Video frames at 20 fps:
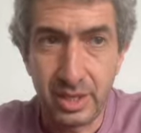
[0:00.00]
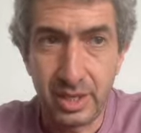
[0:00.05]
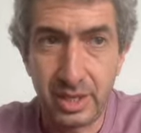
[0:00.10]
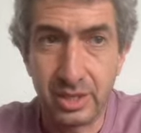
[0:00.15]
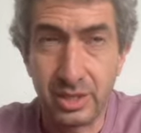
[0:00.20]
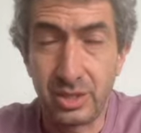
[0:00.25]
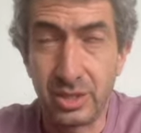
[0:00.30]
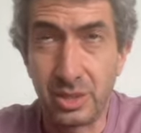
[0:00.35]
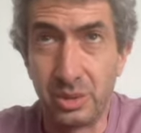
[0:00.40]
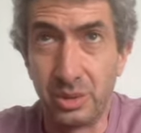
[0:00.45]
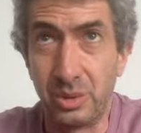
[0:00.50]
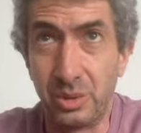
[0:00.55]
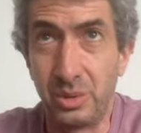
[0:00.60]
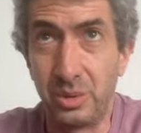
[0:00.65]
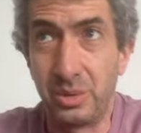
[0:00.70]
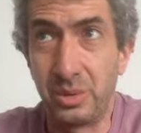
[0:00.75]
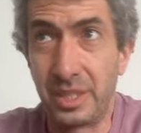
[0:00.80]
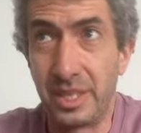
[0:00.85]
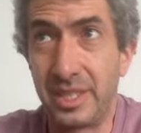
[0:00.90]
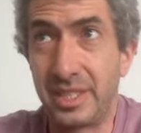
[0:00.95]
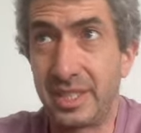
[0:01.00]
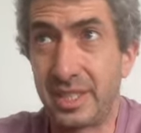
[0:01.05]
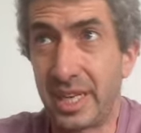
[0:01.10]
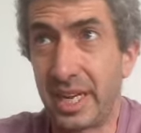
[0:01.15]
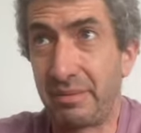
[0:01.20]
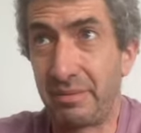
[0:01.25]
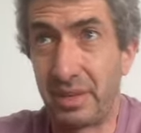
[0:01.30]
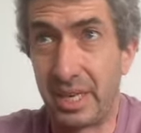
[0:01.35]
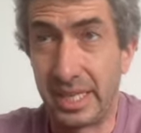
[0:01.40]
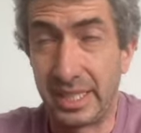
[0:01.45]
So it is kind
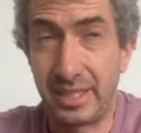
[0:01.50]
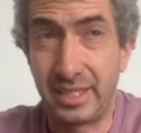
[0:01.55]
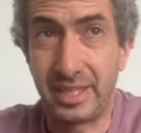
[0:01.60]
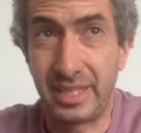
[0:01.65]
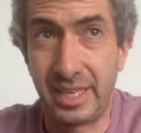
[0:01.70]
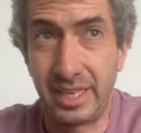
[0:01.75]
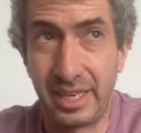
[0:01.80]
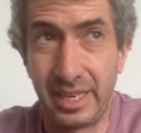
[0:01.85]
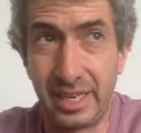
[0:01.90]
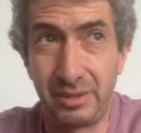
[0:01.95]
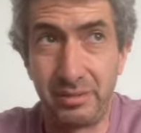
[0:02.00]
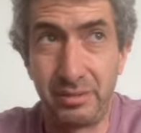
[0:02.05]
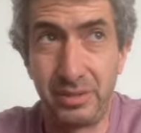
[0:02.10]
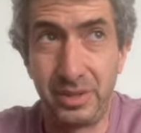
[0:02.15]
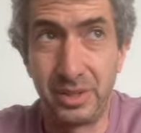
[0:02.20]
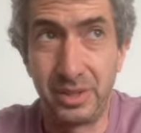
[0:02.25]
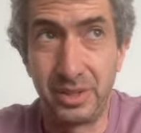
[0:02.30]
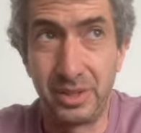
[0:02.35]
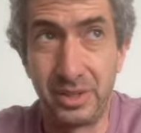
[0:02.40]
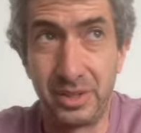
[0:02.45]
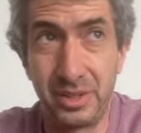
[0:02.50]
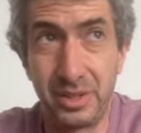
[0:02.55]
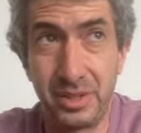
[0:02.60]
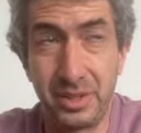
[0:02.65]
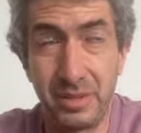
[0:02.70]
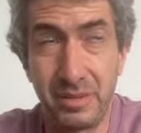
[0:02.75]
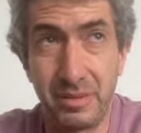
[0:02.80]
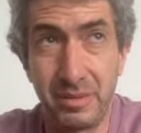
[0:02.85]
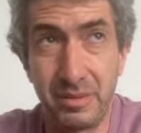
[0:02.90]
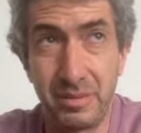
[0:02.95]
of nice to have your
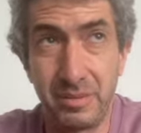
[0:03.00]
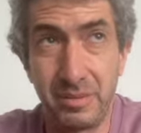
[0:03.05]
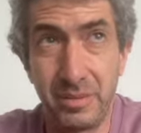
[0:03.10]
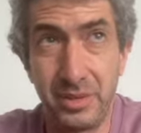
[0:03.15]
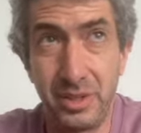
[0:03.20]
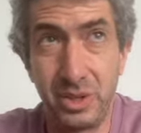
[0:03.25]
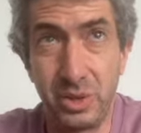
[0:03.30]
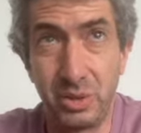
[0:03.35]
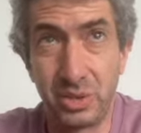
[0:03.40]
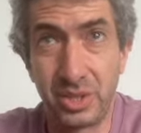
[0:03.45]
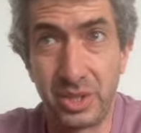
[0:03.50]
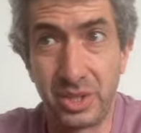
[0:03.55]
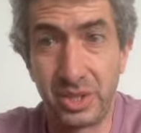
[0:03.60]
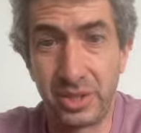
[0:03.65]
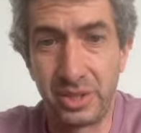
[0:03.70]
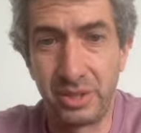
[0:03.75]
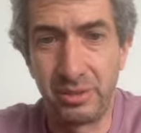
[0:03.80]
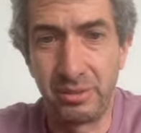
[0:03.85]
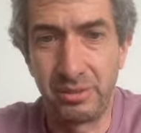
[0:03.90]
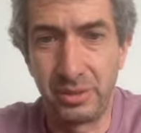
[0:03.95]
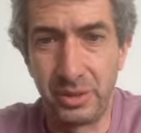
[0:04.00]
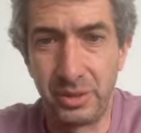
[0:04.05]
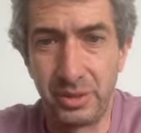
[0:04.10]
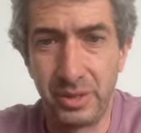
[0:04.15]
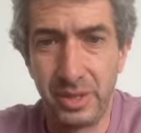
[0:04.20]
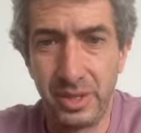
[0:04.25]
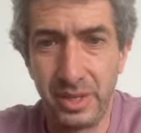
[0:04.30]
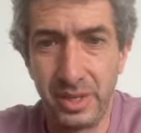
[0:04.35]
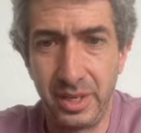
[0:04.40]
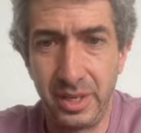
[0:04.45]
notes on your phone.
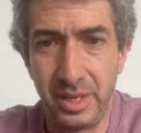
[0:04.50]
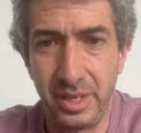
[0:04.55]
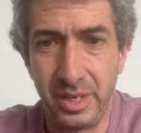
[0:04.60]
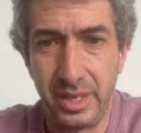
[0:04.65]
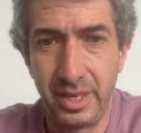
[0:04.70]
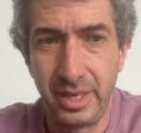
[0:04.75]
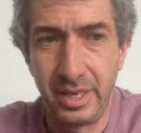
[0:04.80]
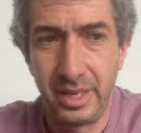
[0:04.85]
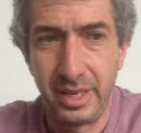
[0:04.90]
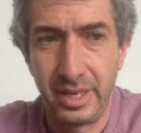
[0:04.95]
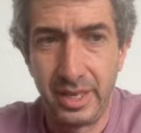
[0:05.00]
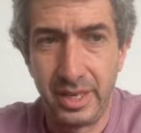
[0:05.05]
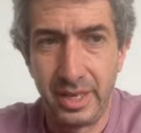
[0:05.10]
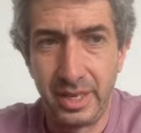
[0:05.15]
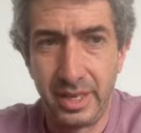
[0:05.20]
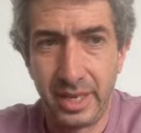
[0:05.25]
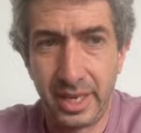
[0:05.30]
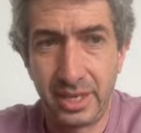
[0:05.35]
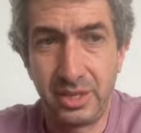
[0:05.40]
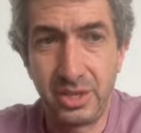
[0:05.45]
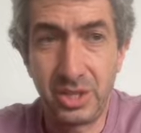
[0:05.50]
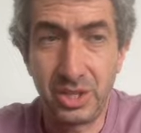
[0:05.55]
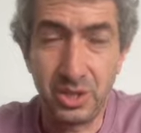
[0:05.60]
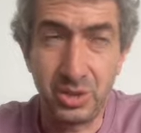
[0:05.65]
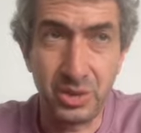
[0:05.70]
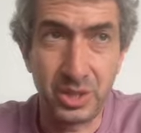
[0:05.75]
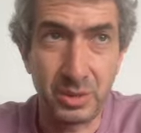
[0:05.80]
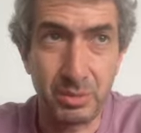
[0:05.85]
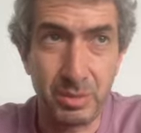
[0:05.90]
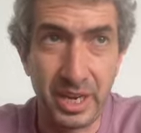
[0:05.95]
And you could do
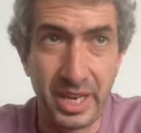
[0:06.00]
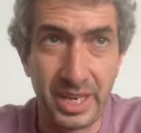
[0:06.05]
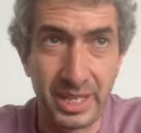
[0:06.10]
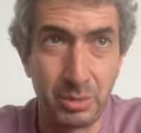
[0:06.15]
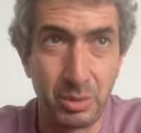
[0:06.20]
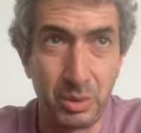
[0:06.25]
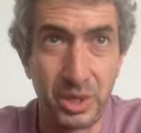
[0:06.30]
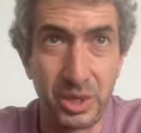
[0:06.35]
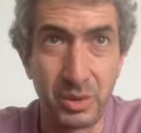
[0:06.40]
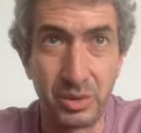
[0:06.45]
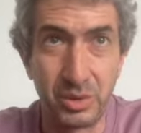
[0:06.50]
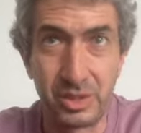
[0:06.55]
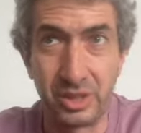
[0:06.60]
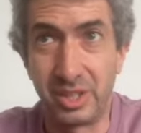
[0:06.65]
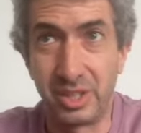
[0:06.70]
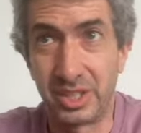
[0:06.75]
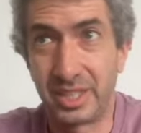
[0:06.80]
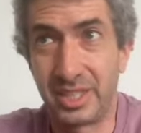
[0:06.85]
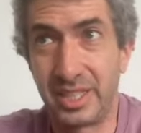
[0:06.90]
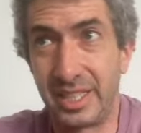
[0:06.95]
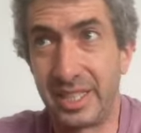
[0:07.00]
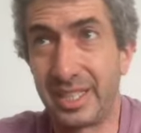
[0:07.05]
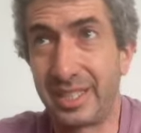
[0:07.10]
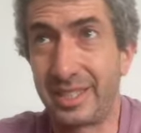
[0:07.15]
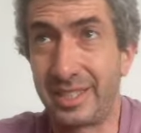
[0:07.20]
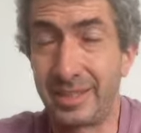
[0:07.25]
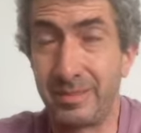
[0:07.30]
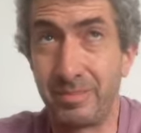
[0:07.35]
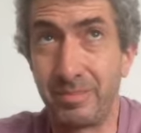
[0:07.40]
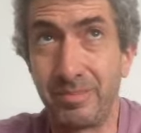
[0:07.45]
this by exporting with logseek.
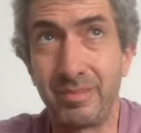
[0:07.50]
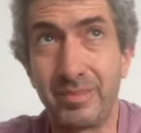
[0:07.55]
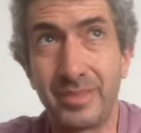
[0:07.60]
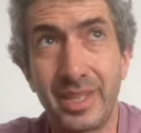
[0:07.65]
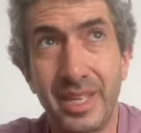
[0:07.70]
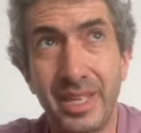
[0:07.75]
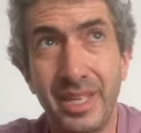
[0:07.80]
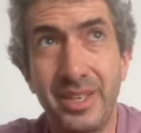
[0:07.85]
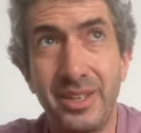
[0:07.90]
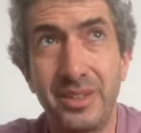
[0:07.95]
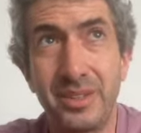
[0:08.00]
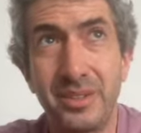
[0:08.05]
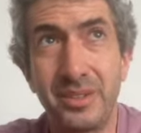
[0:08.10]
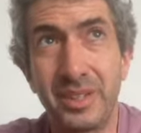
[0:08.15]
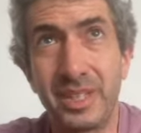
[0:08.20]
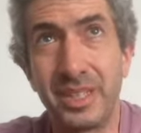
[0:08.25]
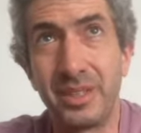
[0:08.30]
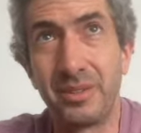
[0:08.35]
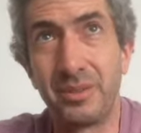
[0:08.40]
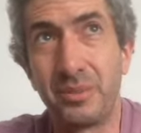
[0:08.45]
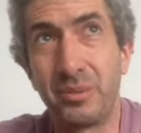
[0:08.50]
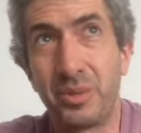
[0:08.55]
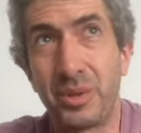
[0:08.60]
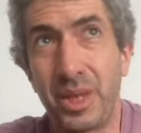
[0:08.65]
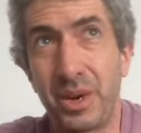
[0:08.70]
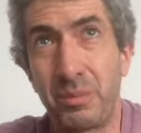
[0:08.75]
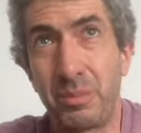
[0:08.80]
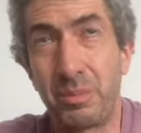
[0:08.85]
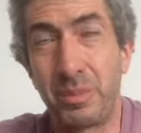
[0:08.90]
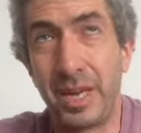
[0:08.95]
It's,
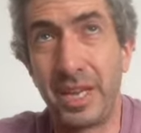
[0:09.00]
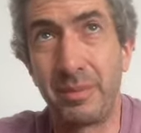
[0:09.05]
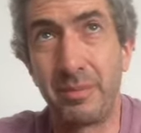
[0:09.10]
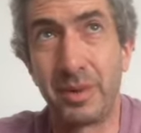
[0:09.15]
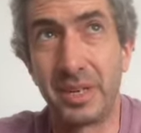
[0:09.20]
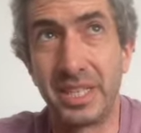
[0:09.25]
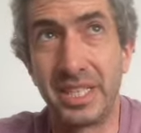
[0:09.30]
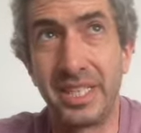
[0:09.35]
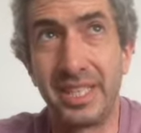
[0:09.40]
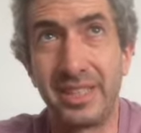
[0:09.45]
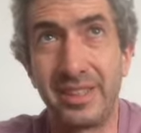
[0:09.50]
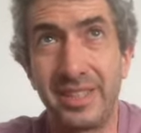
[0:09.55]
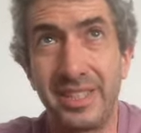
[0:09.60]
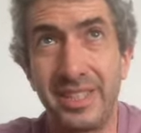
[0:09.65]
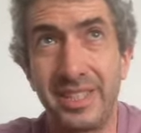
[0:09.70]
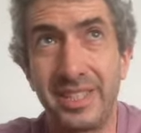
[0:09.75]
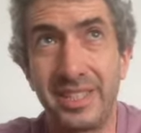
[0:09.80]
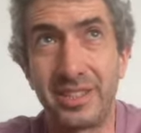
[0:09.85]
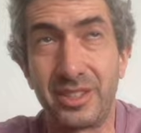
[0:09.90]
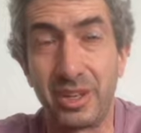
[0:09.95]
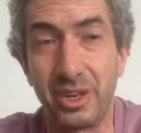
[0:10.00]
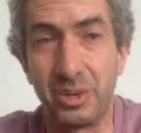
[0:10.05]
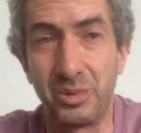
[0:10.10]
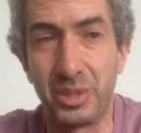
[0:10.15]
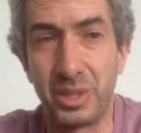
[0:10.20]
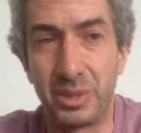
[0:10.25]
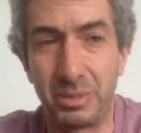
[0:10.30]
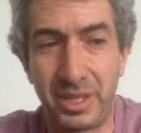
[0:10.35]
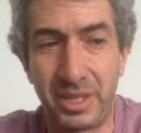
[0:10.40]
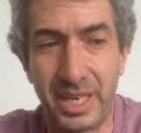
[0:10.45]
without paying money, these things are always
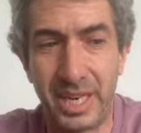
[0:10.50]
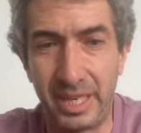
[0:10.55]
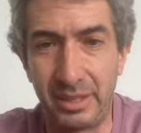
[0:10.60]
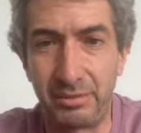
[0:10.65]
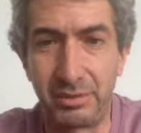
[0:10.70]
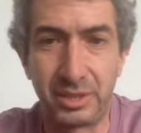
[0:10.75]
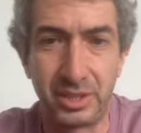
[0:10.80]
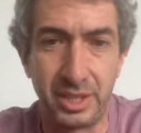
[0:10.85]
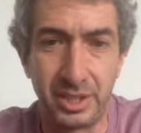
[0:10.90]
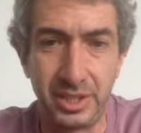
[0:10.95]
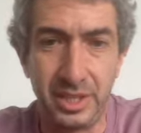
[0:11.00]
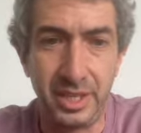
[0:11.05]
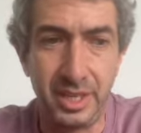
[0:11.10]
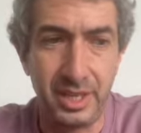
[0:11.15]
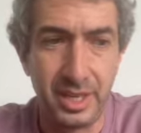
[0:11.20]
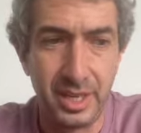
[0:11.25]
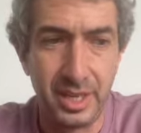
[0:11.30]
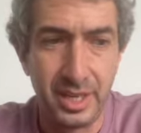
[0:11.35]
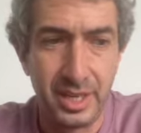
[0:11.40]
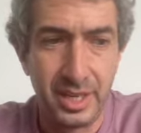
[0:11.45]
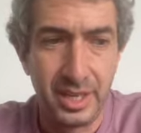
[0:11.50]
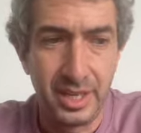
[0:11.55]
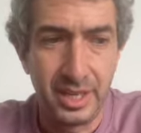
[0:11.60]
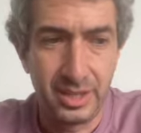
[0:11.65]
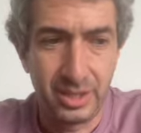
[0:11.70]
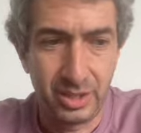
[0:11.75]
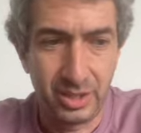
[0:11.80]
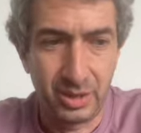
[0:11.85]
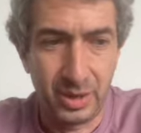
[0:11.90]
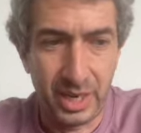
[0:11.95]
kind of clunky.
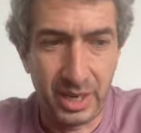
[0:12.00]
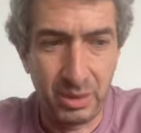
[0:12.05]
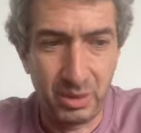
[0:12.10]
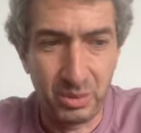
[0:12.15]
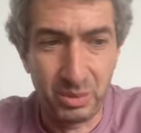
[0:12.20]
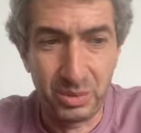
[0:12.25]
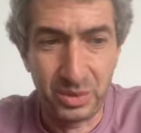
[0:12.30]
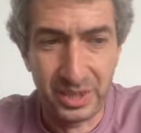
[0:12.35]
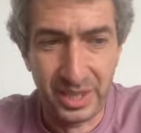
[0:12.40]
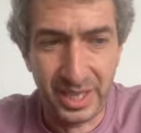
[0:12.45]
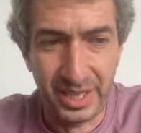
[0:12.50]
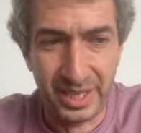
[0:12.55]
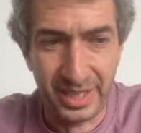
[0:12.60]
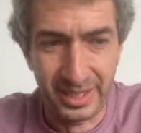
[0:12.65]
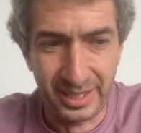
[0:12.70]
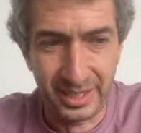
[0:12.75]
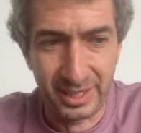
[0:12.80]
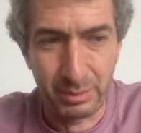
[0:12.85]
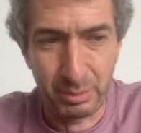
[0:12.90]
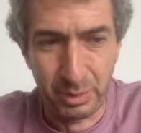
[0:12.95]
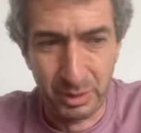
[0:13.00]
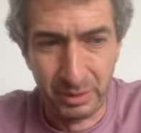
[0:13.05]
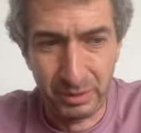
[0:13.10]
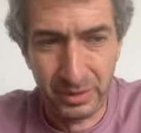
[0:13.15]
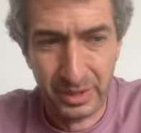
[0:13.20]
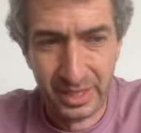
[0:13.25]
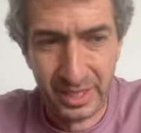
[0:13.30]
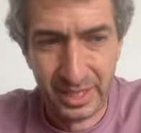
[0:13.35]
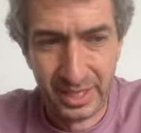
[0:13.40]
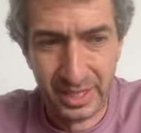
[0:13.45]
So I won't say that it's
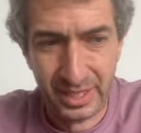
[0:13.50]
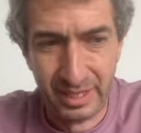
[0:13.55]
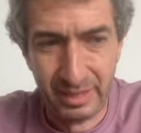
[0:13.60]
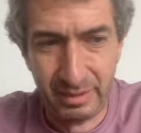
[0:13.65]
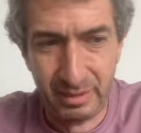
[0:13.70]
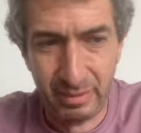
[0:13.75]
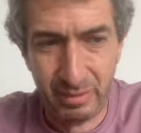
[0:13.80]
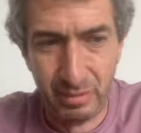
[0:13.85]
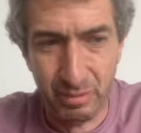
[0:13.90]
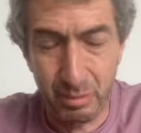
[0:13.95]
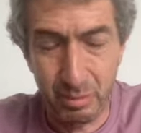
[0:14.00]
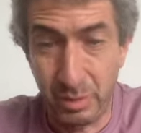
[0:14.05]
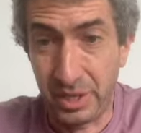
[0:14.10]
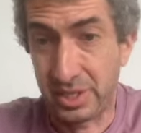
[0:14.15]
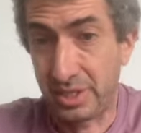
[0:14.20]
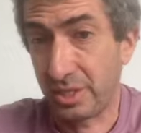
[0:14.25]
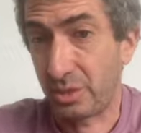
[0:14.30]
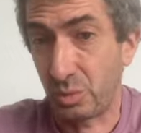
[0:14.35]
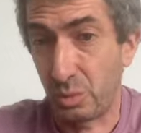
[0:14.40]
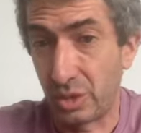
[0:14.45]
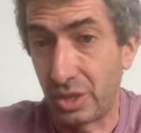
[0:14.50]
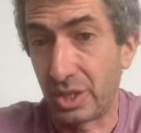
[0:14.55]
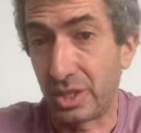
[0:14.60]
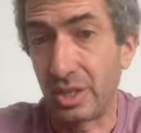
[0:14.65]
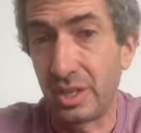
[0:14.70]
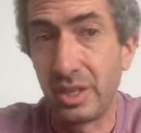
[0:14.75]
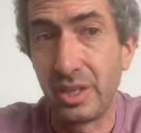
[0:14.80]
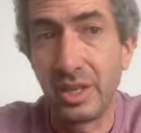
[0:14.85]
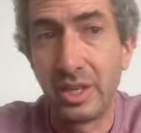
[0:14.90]
perfect, but it does work.